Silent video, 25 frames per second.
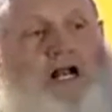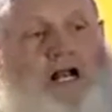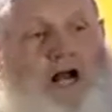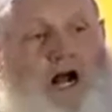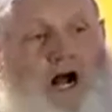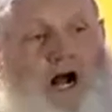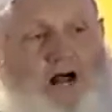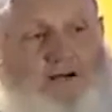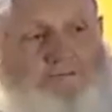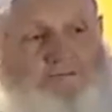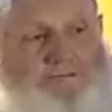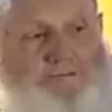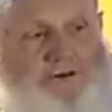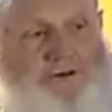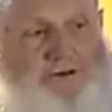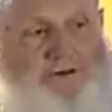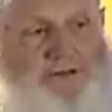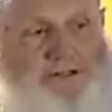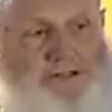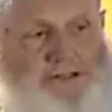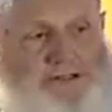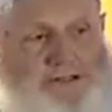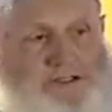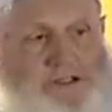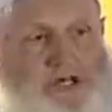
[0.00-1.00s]

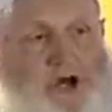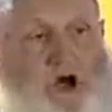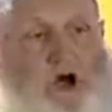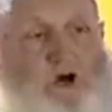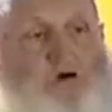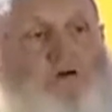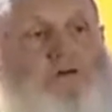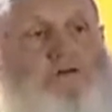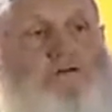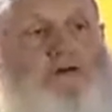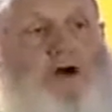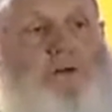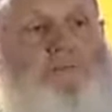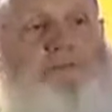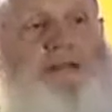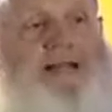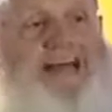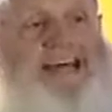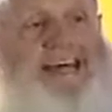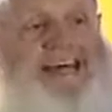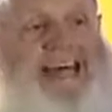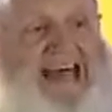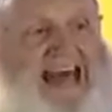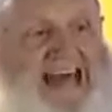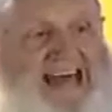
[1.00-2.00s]
converts from
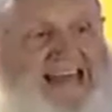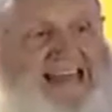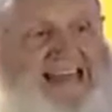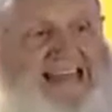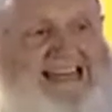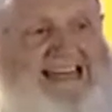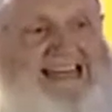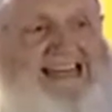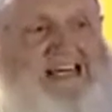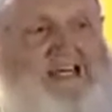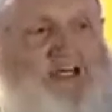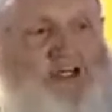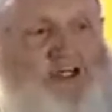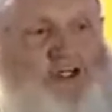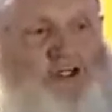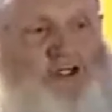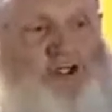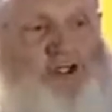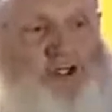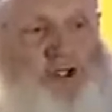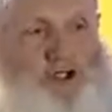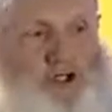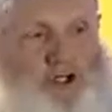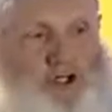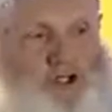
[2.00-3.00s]
the Catholic
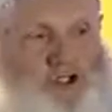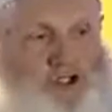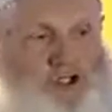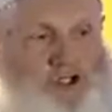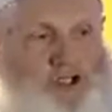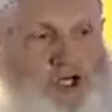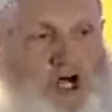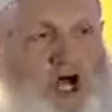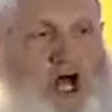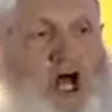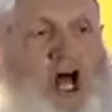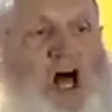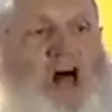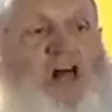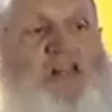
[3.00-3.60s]
Church